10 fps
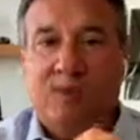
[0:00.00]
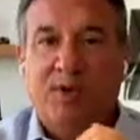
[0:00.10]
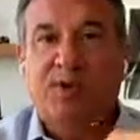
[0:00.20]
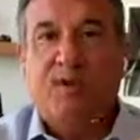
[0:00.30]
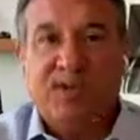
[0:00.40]

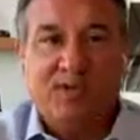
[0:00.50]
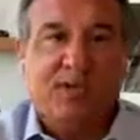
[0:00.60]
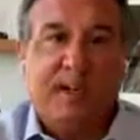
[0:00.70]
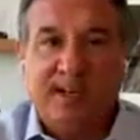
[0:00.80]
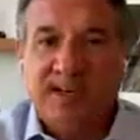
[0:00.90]
computer-based
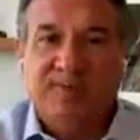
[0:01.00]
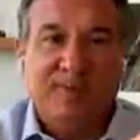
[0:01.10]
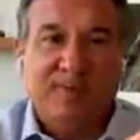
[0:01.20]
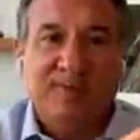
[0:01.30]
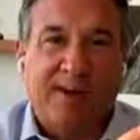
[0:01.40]
training
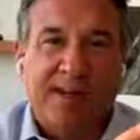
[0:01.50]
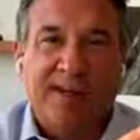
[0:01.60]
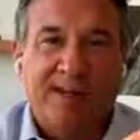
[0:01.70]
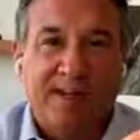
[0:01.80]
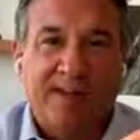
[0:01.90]
for the
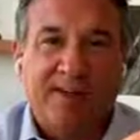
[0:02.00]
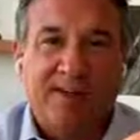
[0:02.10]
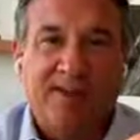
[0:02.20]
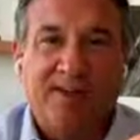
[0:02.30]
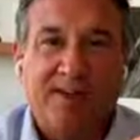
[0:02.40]
last
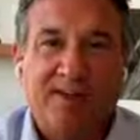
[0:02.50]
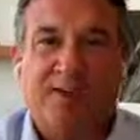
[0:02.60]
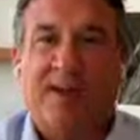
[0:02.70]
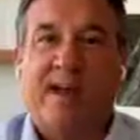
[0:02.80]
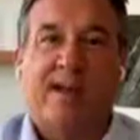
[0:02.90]
decade or
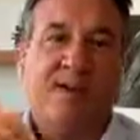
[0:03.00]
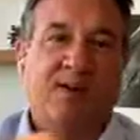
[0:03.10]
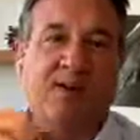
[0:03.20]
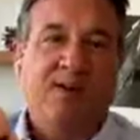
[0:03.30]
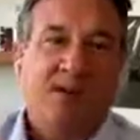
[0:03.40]
so, and
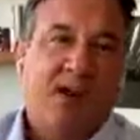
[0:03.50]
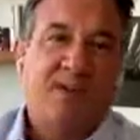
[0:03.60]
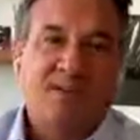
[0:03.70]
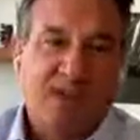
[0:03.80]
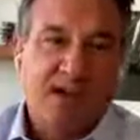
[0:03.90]
there was
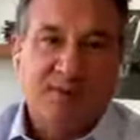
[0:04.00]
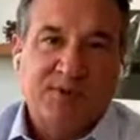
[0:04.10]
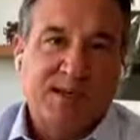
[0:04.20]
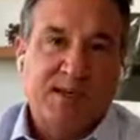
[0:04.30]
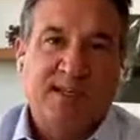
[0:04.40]
on-the-job
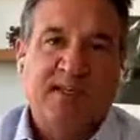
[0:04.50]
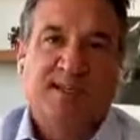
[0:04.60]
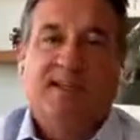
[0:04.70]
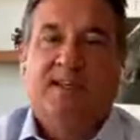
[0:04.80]
training.